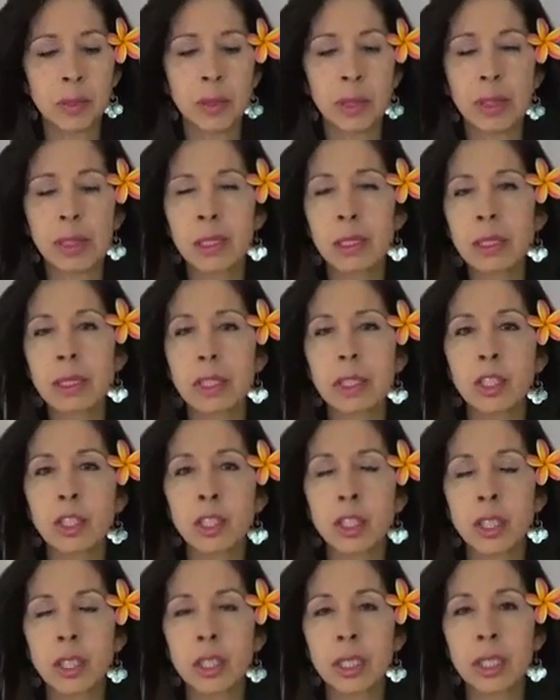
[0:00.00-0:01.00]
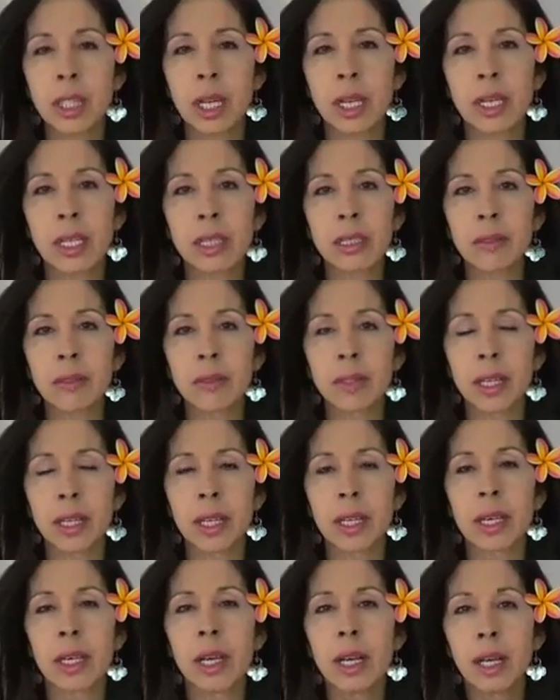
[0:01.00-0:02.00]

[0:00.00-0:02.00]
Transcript: but this is just kind of like